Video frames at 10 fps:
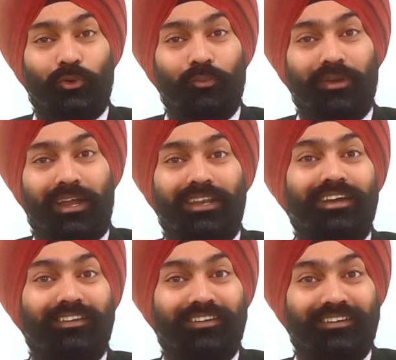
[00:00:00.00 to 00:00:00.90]
to be any
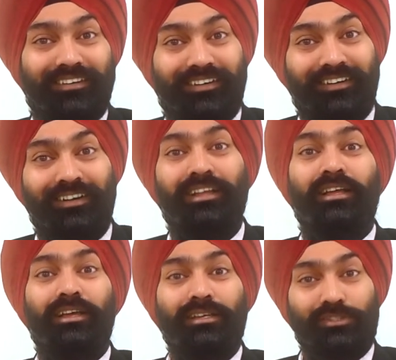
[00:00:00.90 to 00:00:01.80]
other
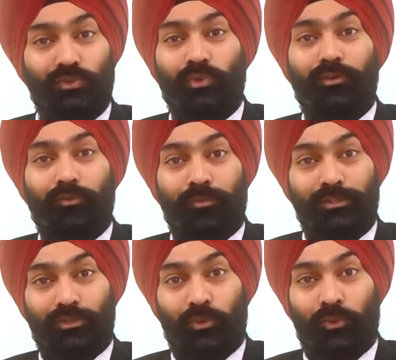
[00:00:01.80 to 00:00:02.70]
student from the
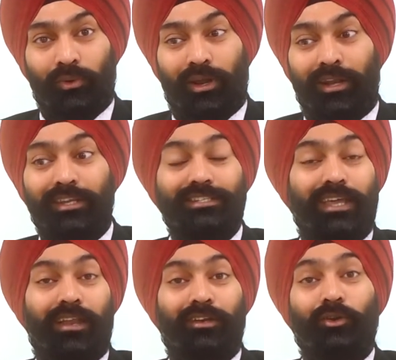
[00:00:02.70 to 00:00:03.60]
school, and he
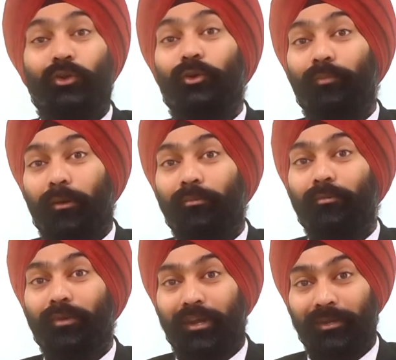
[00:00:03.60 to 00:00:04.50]
said, "Do you remember
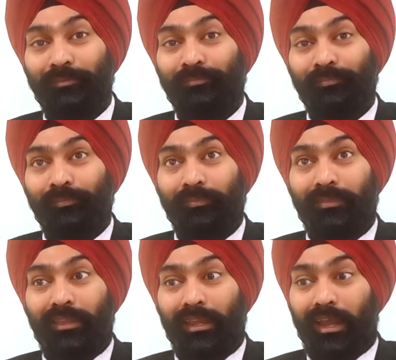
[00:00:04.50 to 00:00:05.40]
me?"
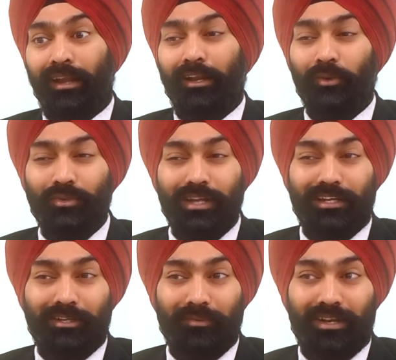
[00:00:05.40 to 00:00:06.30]
And I looked
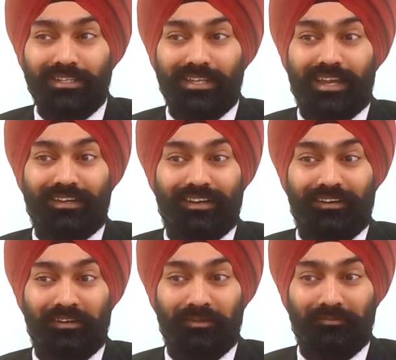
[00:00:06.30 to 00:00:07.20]
at him and I said,
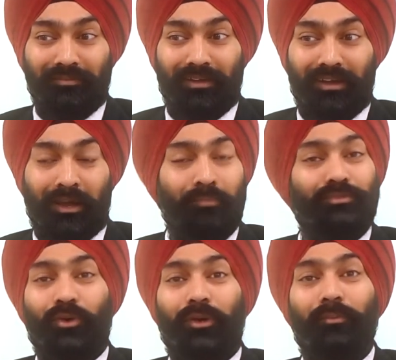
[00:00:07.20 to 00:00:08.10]
"I'm
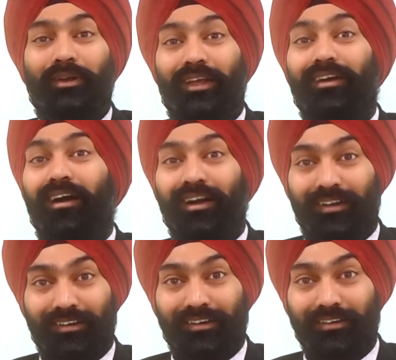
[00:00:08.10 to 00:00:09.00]
sorry, but I
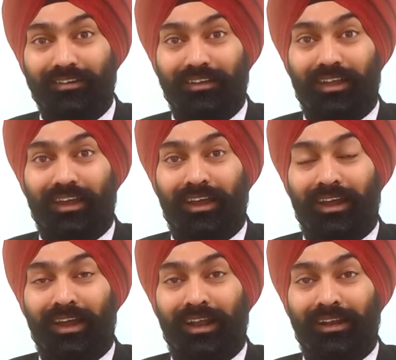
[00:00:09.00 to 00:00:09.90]
can't."
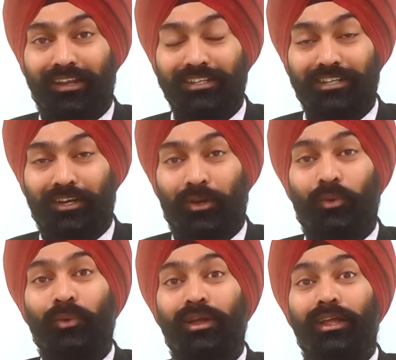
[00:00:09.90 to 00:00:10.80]
And he said,
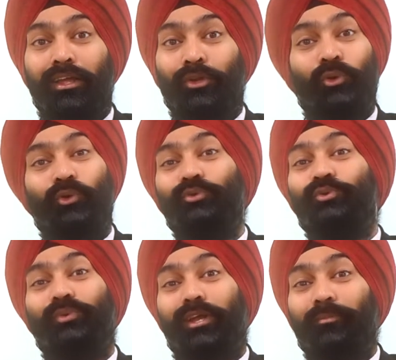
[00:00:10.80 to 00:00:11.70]
"You used
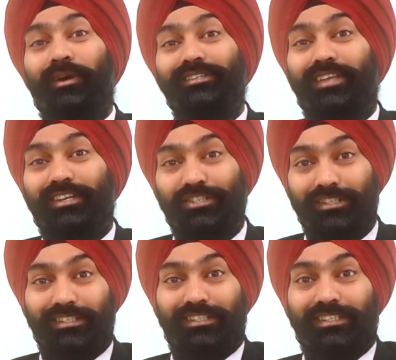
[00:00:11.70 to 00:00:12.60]
to take my
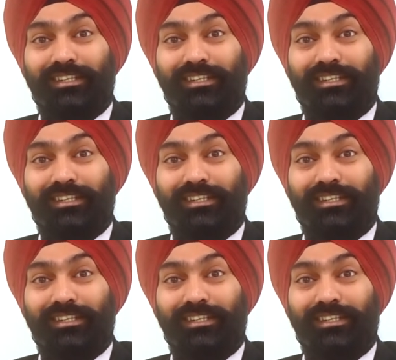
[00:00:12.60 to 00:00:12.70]
sessions."